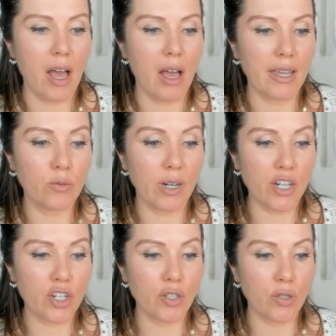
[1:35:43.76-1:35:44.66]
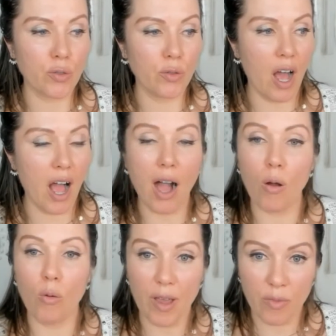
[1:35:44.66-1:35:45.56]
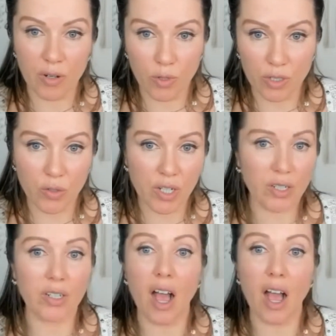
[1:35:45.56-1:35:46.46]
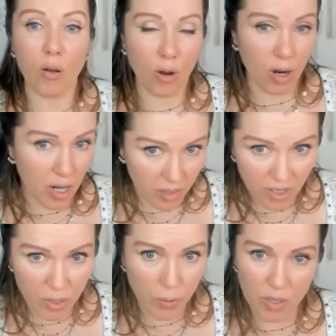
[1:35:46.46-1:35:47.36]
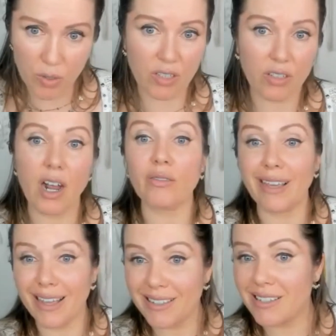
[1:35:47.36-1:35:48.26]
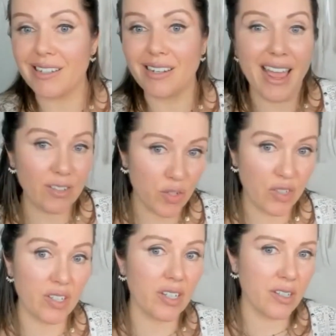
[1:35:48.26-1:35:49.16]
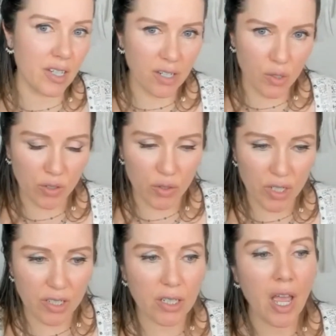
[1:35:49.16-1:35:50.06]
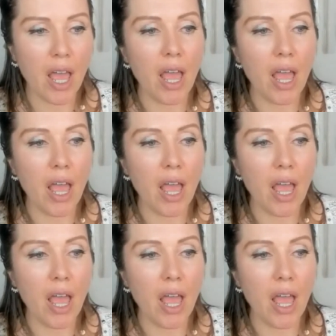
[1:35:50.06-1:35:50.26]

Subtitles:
in relation to how women were treated, how artists were treated, how dancers and actresses and singers were treated,